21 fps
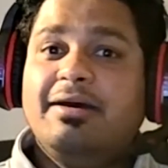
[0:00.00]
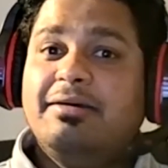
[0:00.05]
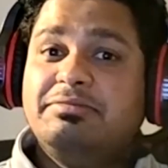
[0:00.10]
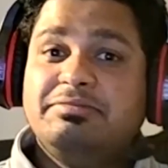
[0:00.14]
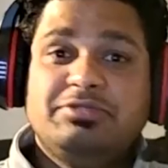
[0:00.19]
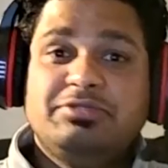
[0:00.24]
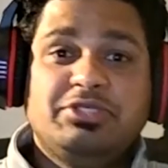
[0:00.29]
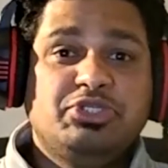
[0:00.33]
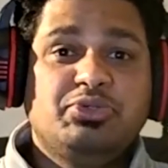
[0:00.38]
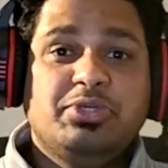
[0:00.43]

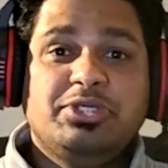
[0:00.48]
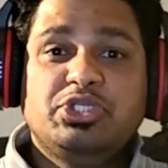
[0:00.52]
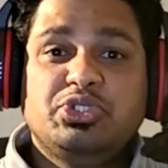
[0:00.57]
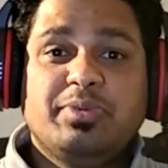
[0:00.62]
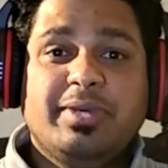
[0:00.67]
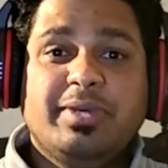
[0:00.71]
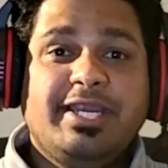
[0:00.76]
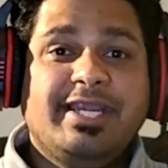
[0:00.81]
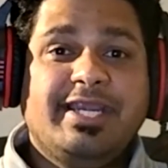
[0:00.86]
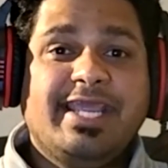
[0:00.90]
situations
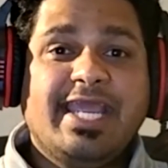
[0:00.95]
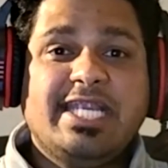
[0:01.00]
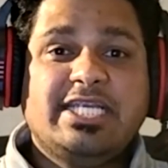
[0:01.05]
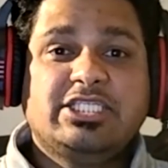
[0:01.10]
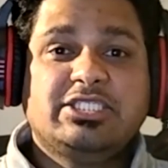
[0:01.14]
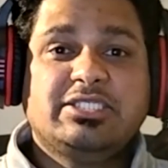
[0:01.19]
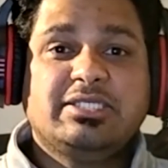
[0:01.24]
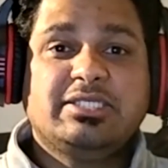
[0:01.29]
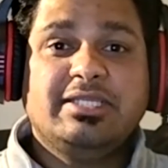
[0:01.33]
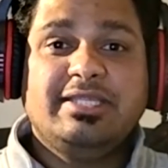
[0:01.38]
where it
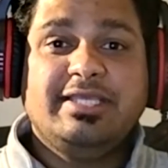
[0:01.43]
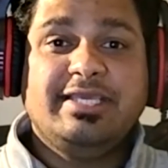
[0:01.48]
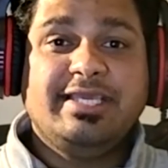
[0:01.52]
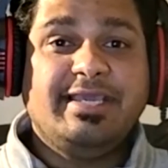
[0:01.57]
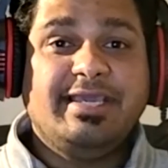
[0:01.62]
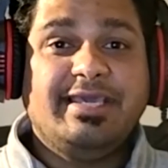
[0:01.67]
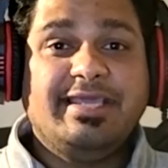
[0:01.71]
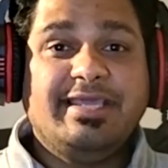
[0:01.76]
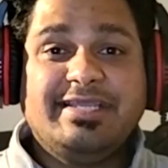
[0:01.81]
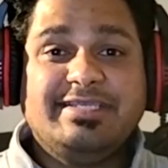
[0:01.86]
gets,
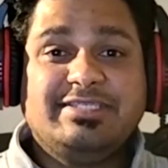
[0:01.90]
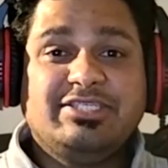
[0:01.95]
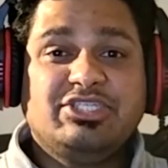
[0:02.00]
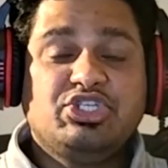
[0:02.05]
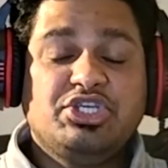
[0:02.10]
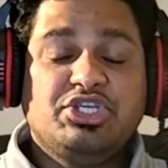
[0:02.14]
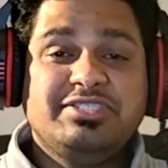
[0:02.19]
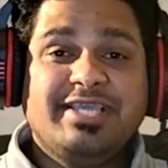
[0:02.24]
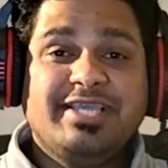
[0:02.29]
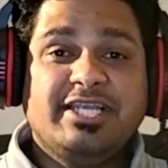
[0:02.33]
the
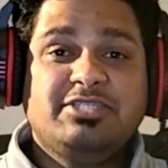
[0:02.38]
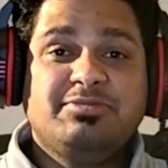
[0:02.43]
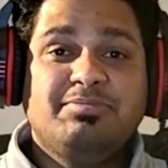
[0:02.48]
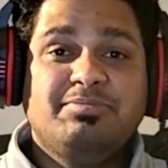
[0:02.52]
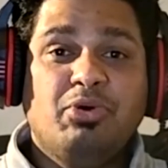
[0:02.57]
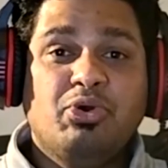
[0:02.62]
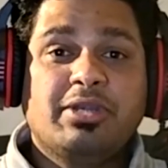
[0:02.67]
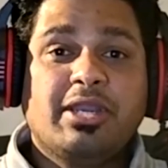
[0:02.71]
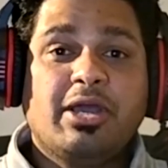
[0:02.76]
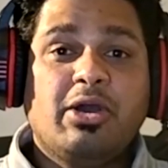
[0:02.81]
registration gets
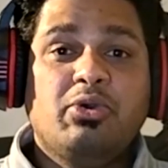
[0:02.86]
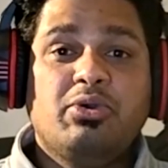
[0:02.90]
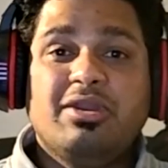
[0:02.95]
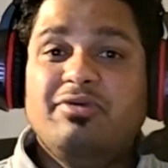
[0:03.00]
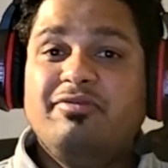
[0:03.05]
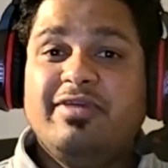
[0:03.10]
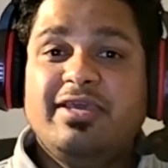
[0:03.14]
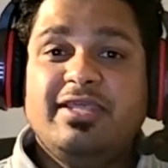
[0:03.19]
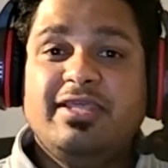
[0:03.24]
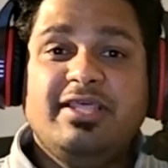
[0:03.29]
booked out
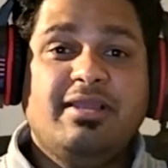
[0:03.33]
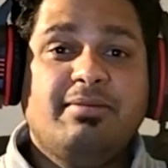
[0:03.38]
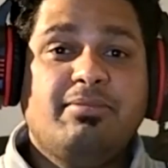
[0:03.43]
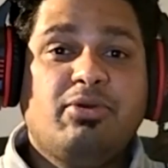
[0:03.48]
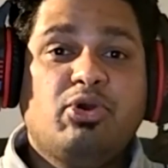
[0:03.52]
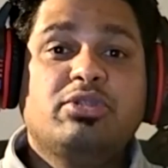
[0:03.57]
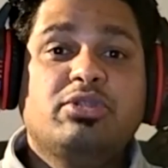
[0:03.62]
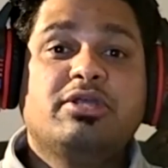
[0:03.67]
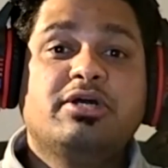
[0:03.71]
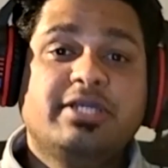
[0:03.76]
within
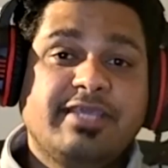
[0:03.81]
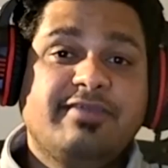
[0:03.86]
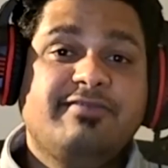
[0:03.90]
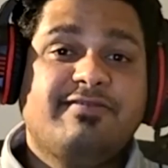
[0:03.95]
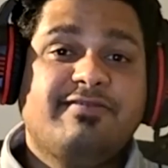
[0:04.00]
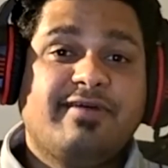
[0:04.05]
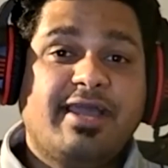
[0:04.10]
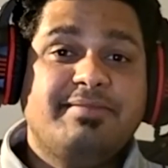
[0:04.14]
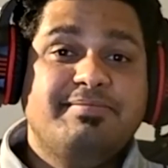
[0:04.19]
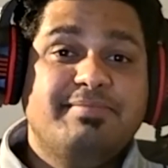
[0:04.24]
about
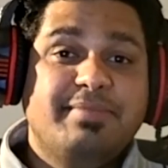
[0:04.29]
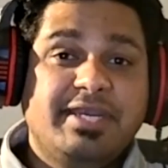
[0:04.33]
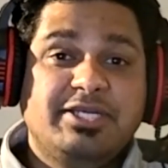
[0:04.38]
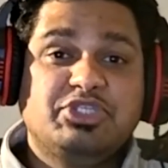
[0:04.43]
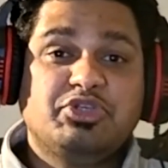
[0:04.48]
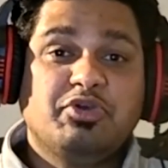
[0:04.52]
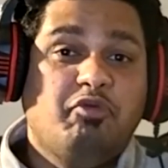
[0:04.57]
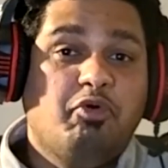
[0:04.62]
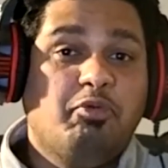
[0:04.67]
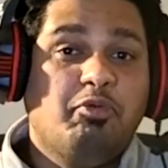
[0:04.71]
35
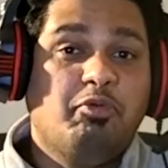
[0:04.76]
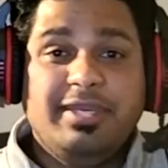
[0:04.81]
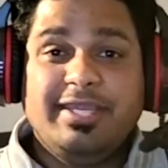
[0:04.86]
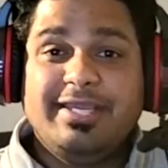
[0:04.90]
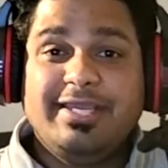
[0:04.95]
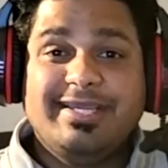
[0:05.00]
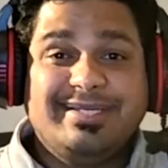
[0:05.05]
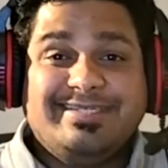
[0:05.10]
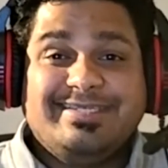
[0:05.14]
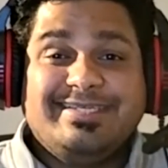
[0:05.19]
minutes of
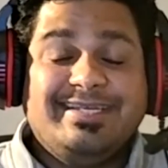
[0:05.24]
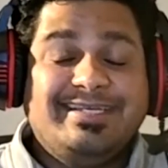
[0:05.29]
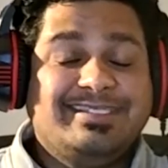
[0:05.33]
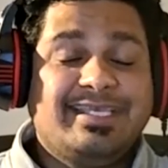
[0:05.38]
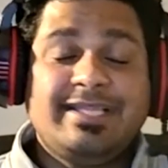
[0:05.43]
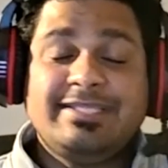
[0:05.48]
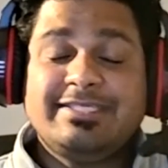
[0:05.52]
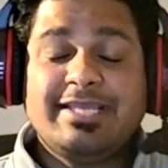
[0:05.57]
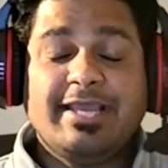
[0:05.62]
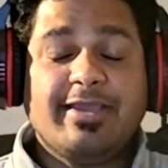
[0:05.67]
opening. It
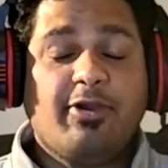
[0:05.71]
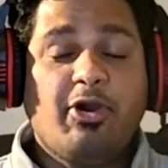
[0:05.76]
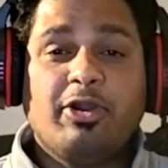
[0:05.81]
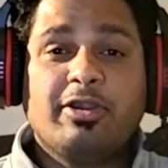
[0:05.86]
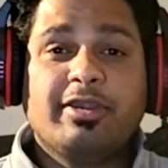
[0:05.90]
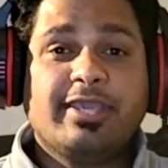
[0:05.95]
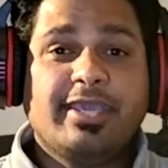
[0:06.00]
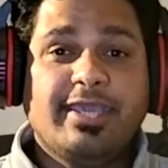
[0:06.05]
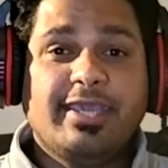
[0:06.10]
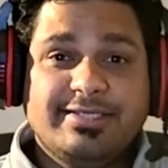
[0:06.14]
sells like
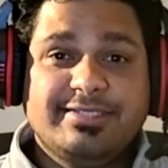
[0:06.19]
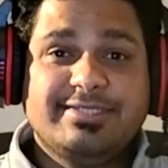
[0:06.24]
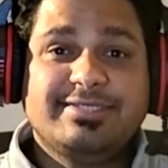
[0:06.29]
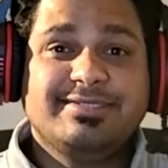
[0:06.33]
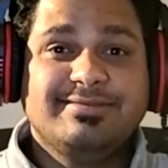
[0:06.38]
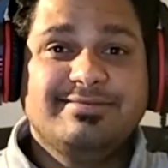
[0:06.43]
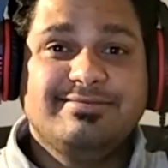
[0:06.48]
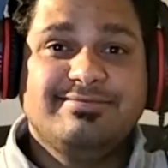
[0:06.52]
hotcakes,